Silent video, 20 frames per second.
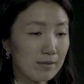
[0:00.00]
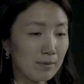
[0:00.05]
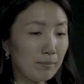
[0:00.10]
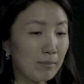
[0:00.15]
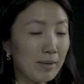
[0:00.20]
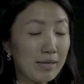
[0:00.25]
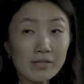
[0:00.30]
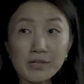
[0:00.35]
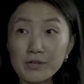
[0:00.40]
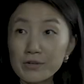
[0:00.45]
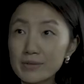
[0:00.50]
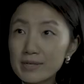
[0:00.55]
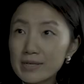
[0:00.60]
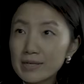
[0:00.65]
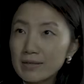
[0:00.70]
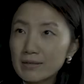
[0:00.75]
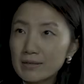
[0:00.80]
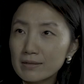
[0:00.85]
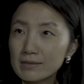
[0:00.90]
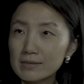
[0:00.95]
and the
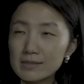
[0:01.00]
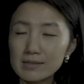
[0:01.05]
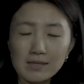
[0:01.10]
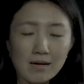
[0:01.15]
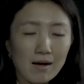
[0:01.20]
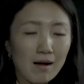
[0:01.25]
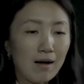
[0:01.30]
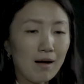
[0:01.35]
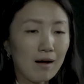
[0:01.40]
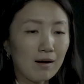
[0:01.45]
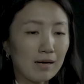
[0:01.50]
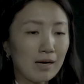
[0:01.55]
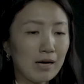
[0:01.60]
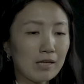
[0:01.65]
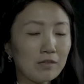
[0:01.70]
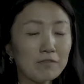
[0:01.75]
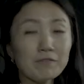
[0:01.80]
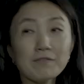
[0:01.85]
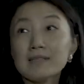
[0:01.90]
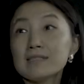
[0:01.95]
materials
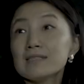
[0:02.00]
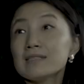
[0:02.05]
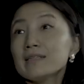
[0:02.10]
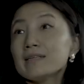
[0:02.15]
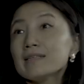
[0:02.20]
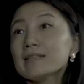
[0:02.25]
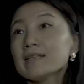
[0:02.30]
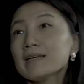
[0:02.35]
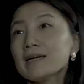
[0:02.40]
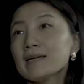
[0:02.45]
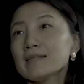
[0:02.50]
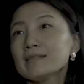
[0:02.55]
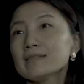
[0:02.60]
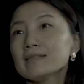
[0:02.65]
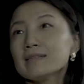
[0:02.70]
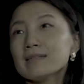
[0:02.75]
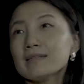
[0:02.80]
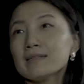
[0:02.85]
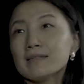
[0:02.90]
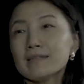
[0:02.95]
kind of
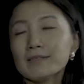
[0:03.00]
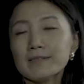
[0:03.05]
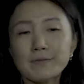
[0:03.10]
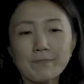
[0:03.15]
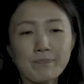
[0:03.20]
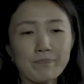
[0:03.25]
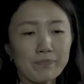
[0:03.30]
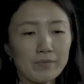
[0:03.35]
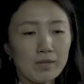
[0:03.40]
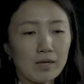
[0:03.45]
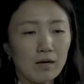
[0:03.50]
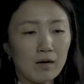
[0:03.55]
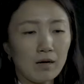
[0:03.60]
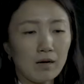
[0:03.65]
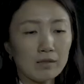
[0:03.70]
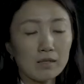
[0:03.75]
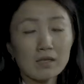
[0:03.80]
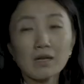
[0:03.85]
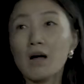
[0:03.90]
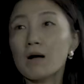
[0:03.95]
facilitate the,
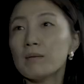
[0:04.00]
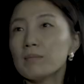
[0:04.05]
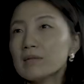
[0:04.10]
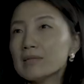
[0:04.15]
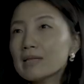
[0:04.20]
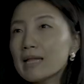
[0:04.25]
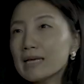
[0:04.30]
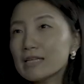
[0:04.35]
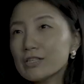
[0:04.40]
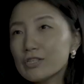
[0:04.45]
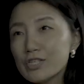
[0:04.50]
uh, the common